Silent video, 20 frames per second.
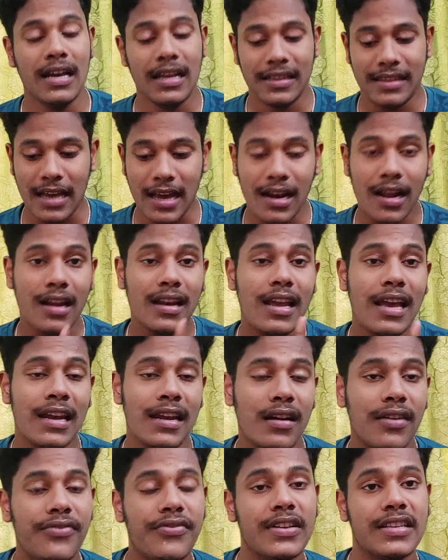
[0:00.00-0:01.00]
There are
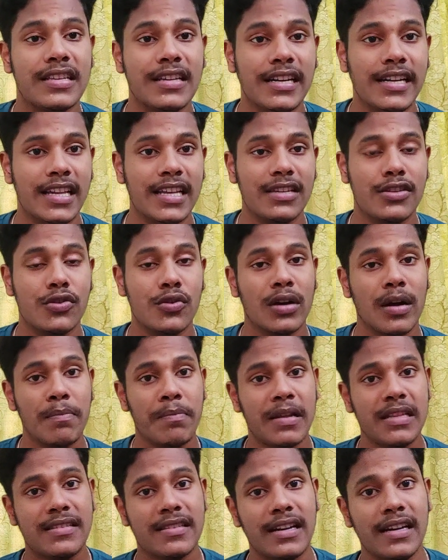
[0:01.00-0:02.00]
enough facilities to
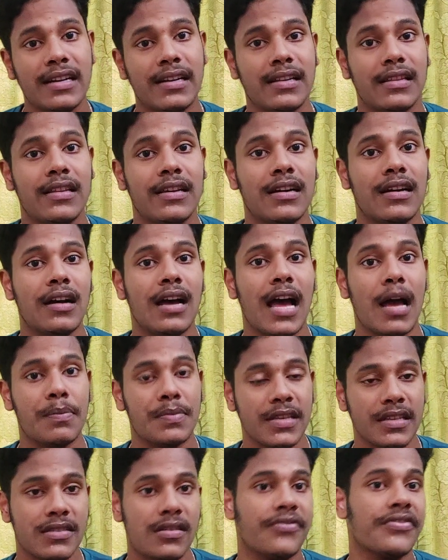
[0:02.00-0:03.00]
compensate the
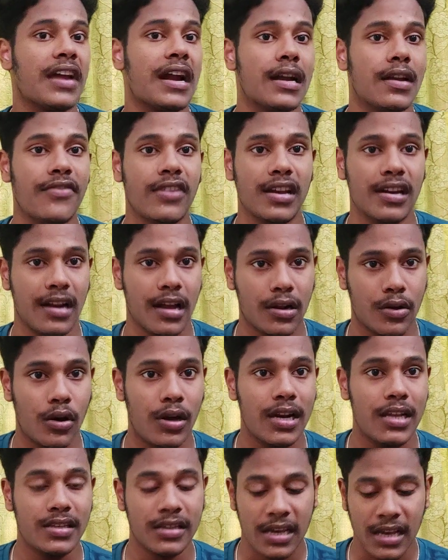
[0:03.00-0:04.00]
absence of cadaver in our
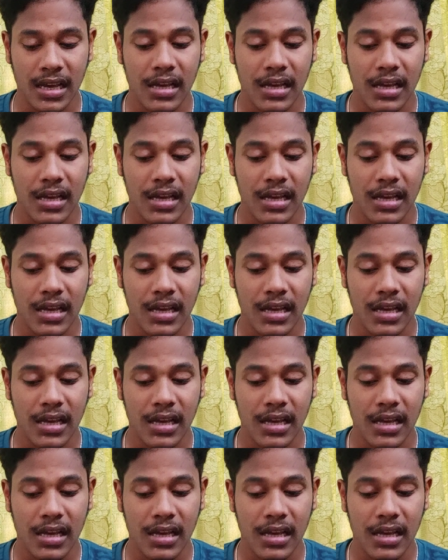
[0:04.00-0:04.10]
college.